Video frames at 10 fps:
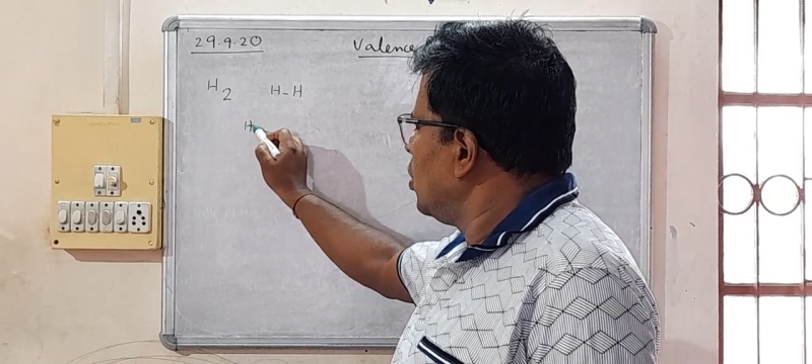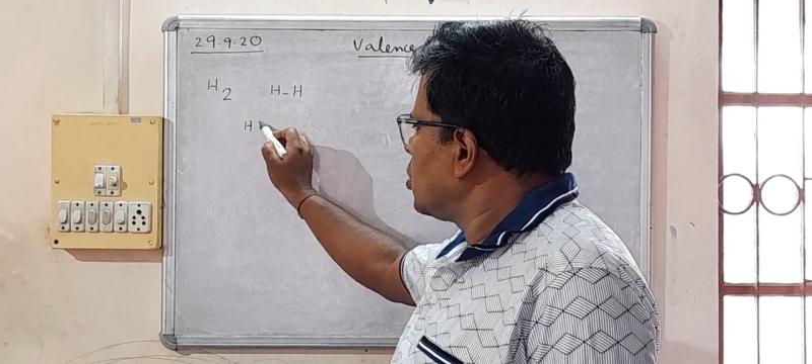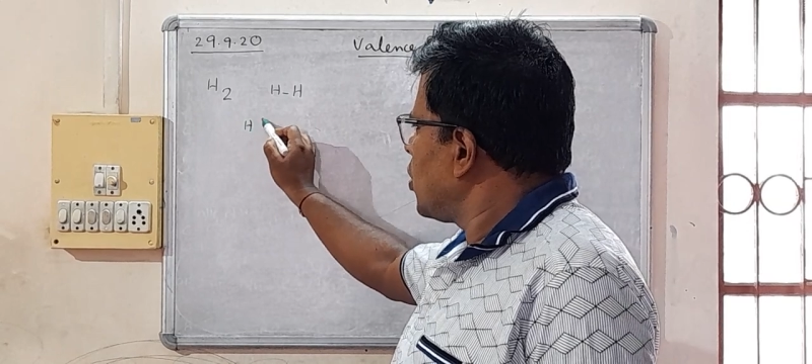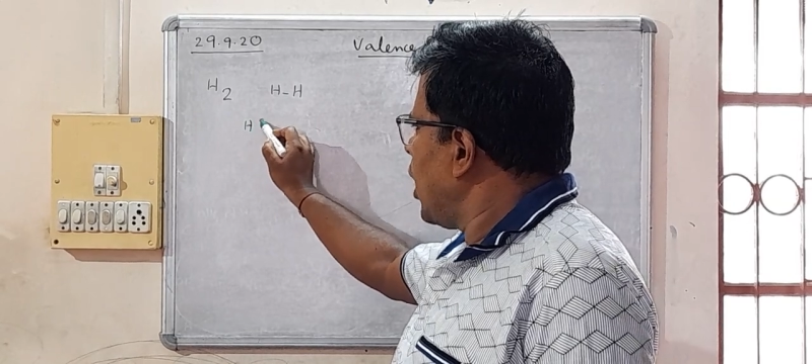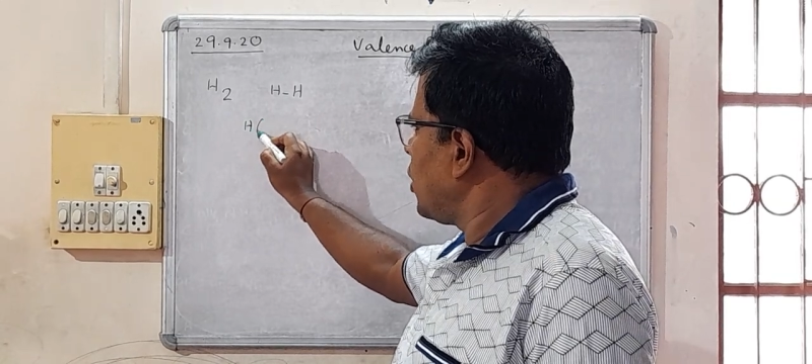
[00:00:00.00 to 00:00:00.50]

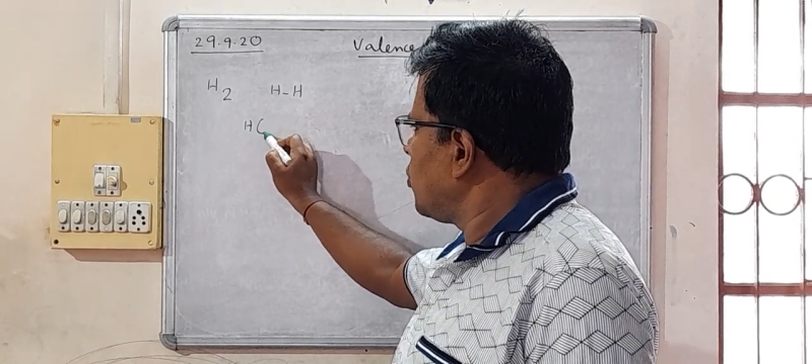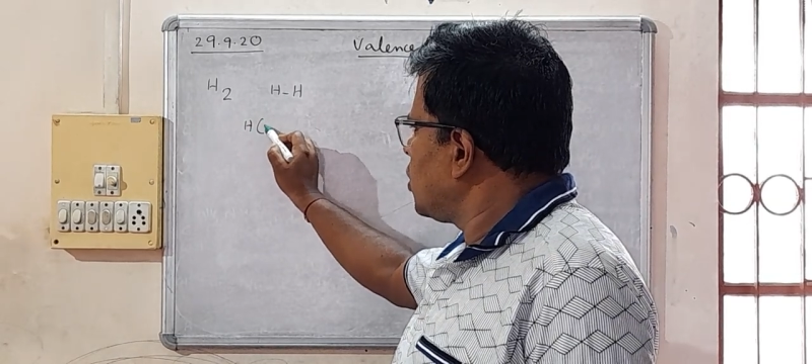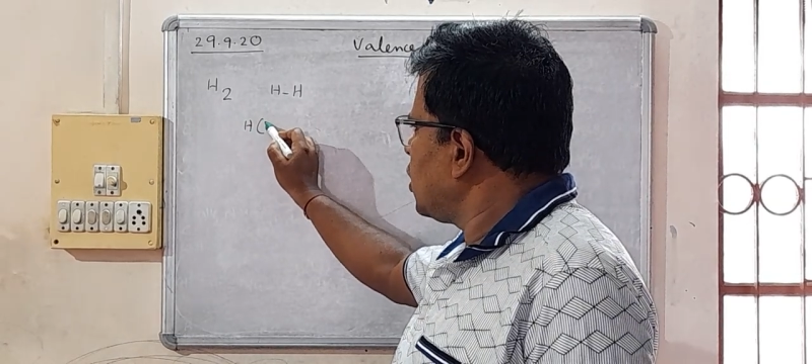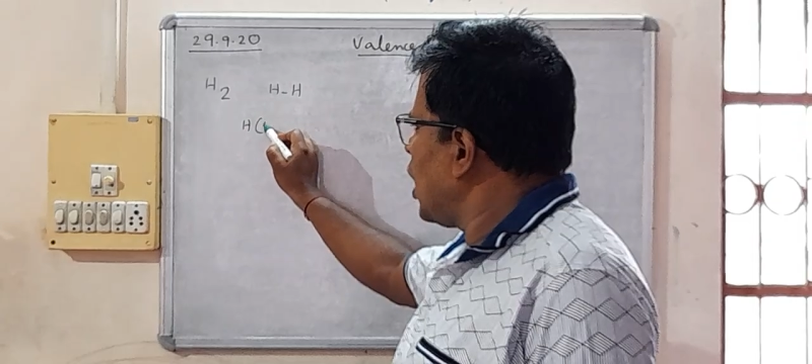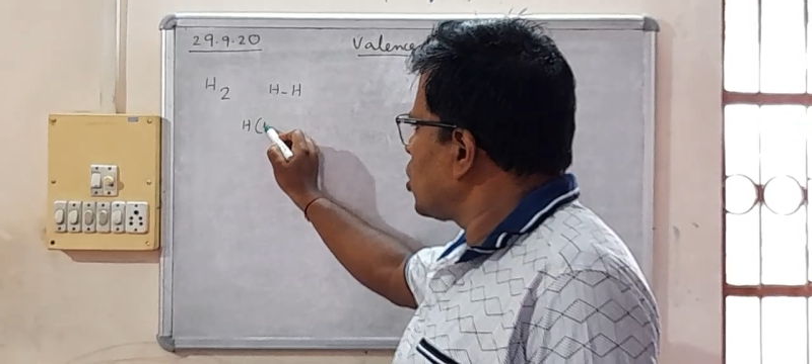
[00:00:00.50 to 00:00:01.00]
The
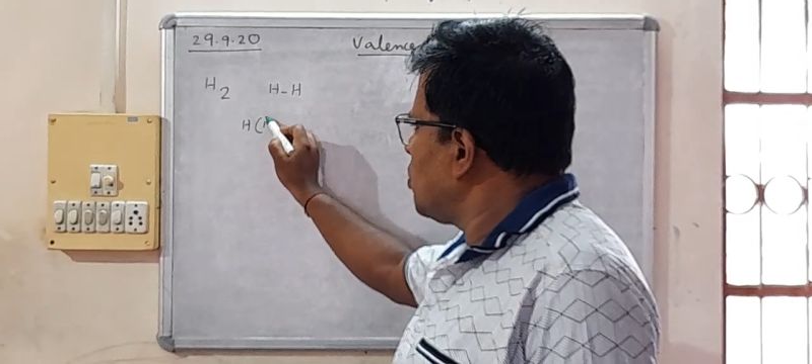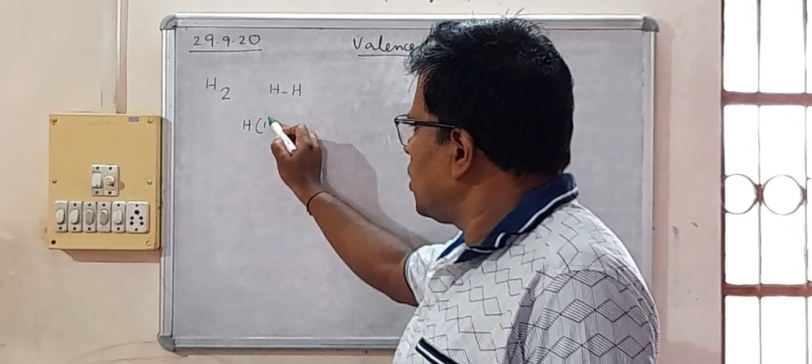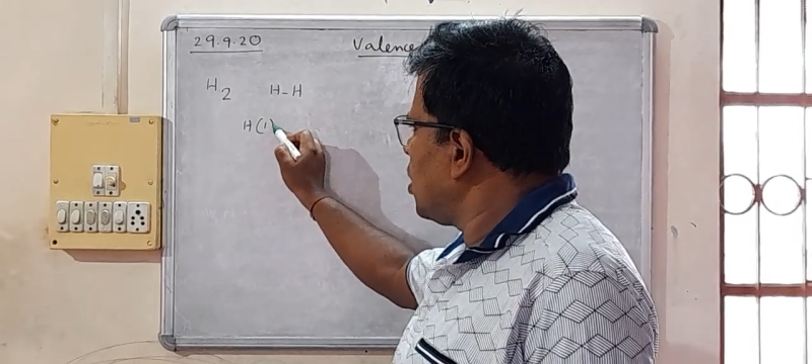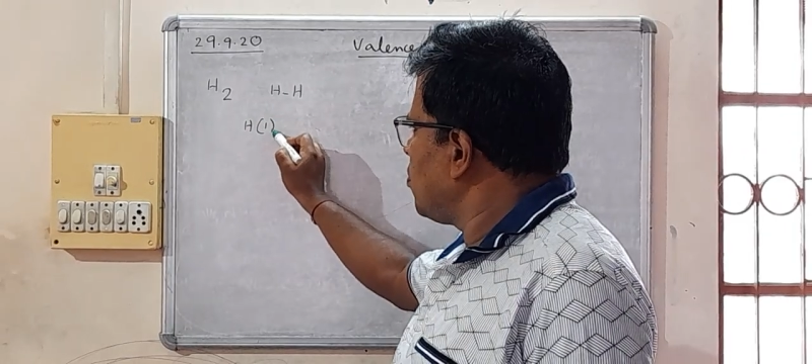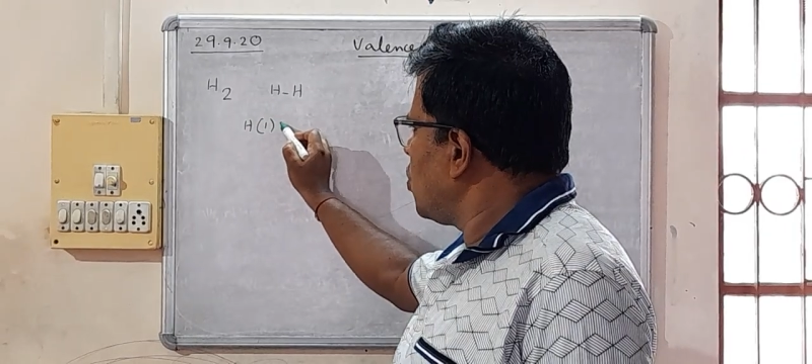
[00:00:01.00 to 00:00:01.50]
hydrogen atomic
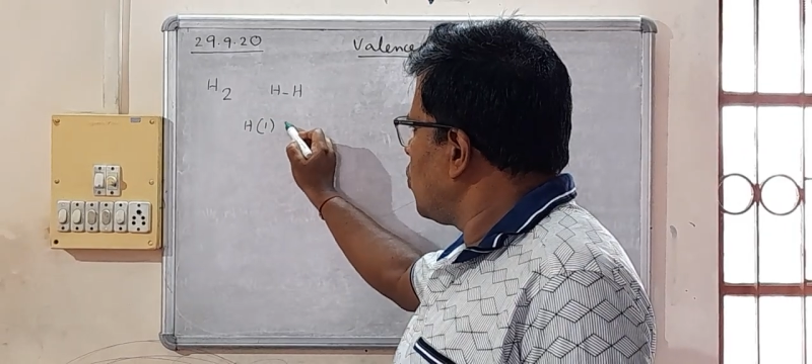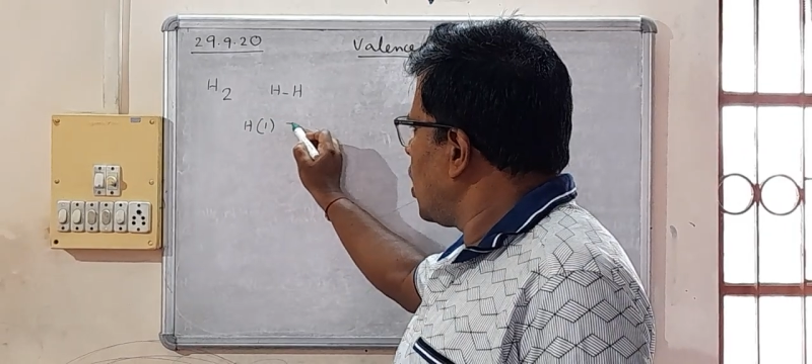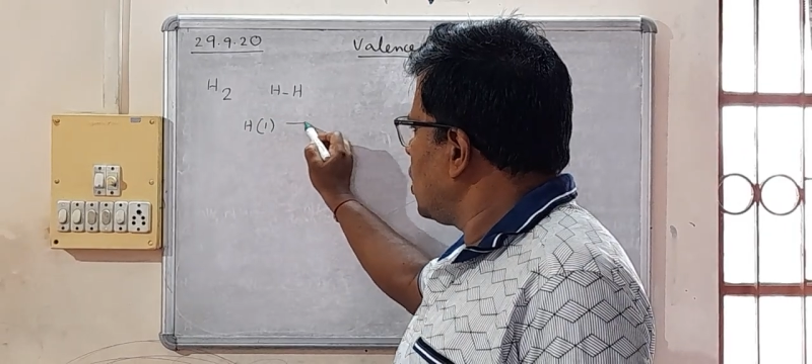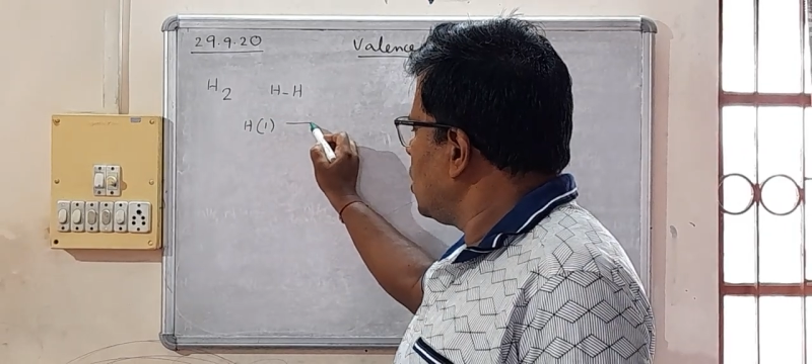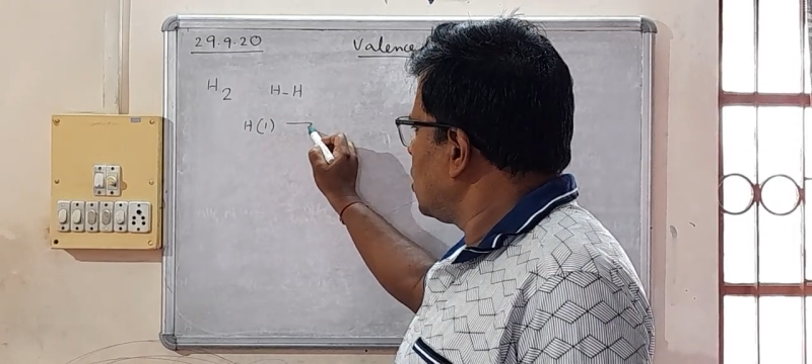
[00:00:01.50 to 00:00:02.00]
number
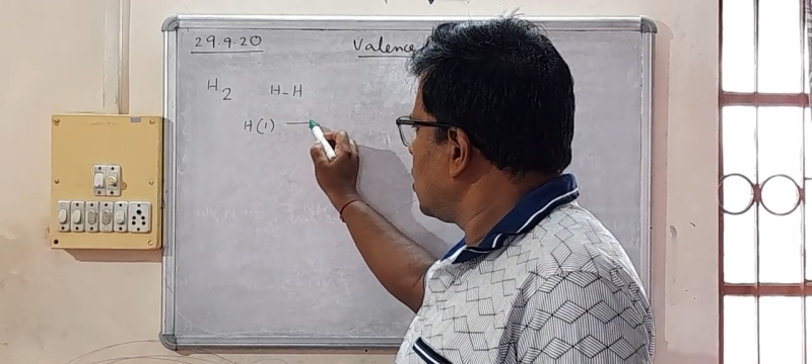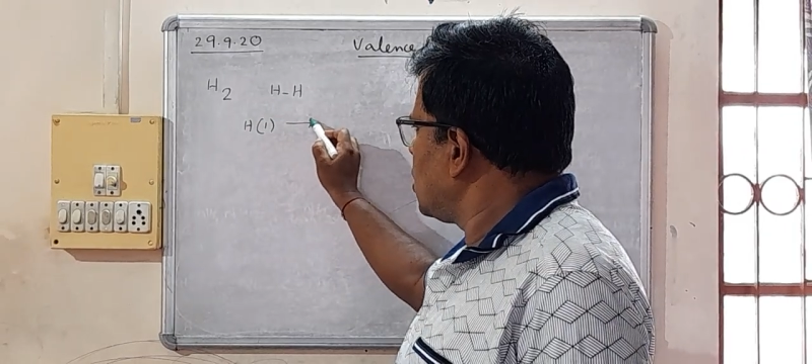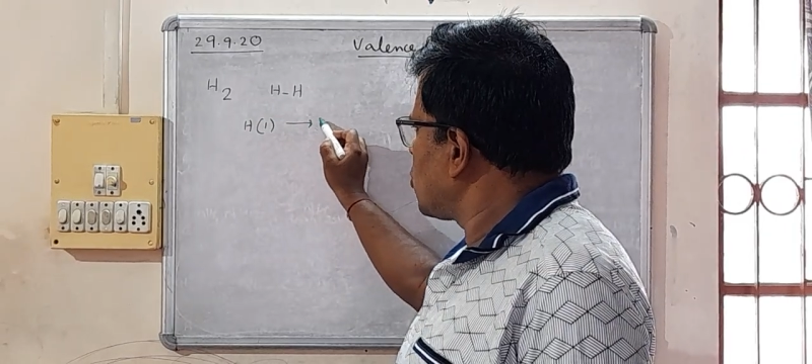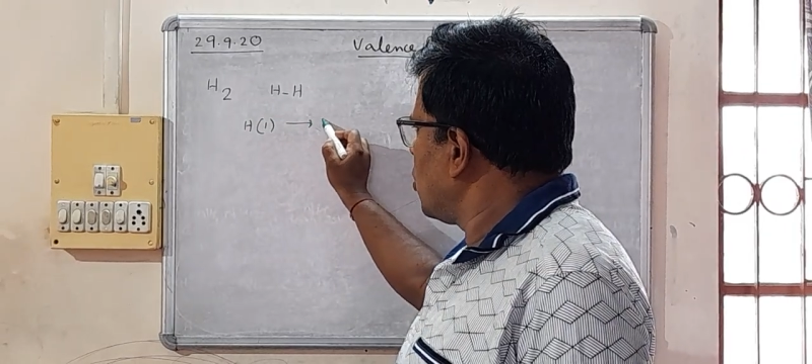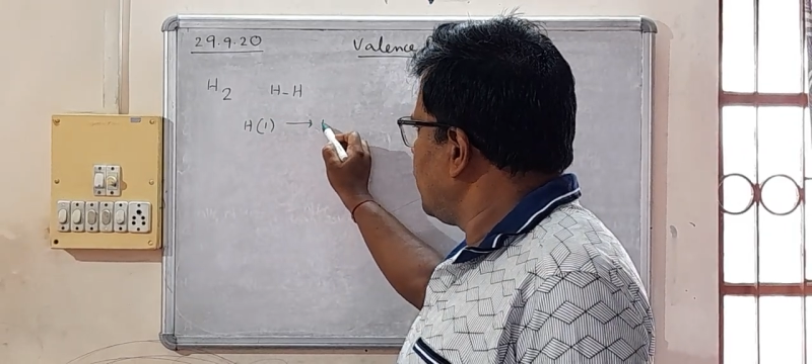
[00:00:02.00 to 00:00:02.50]
1,
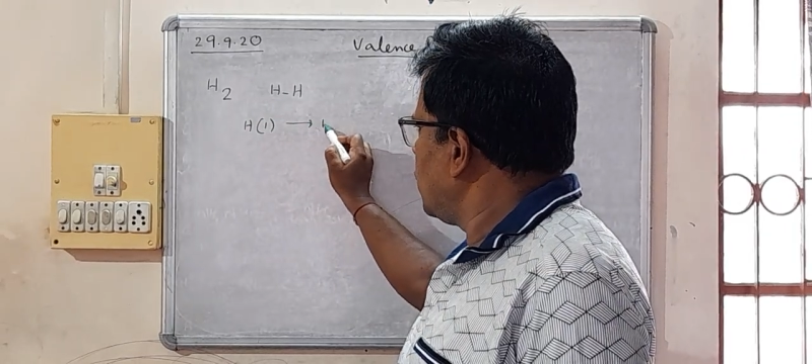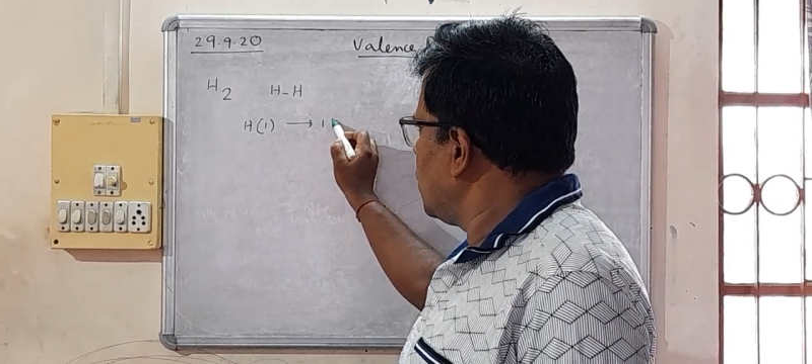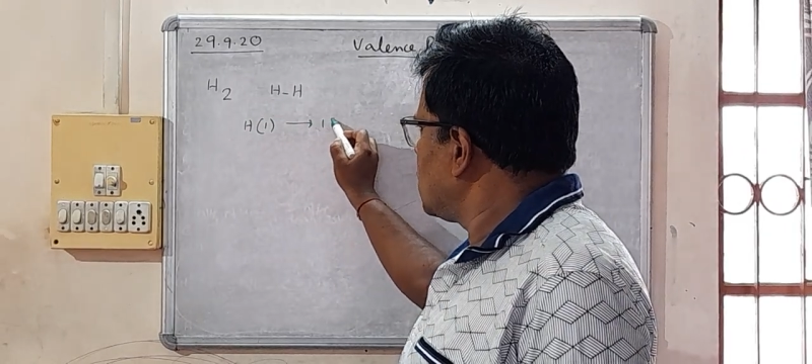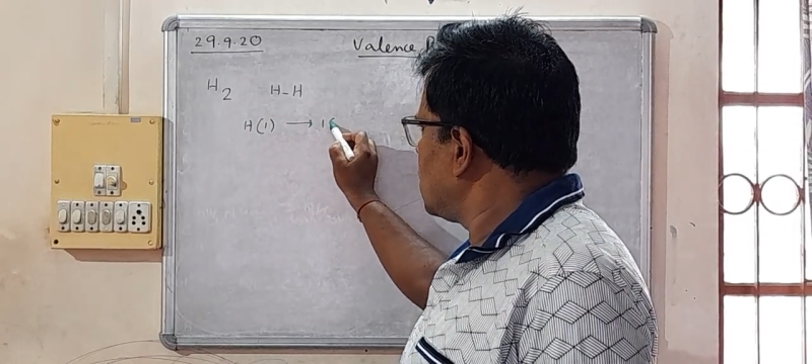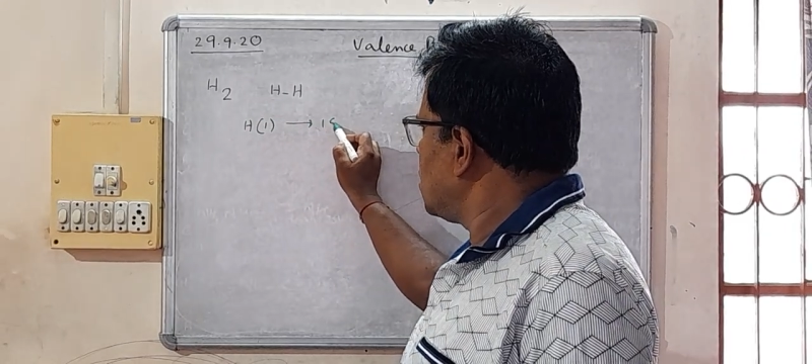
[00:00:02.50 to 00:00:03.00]
its
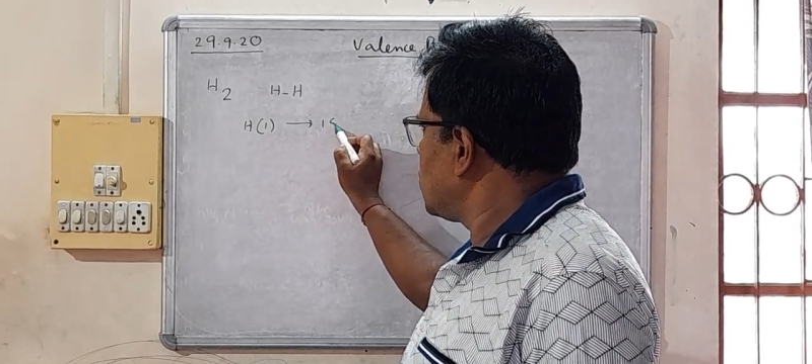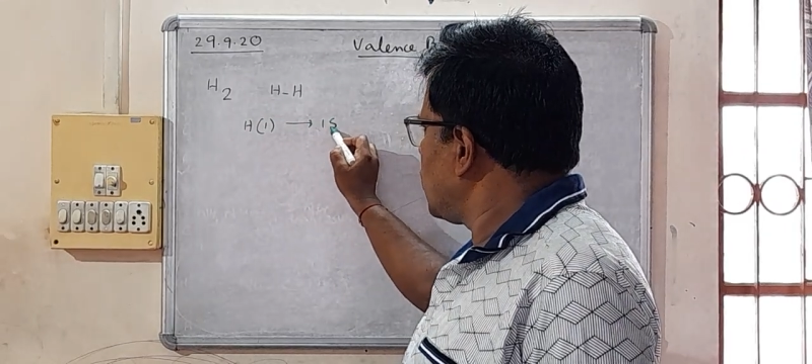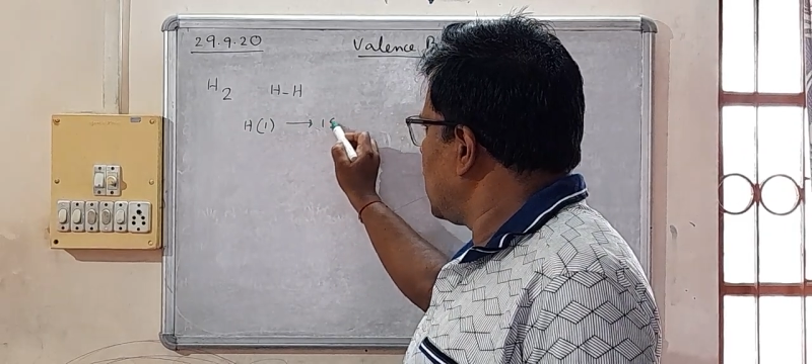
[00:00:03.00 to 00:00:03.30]
configuration is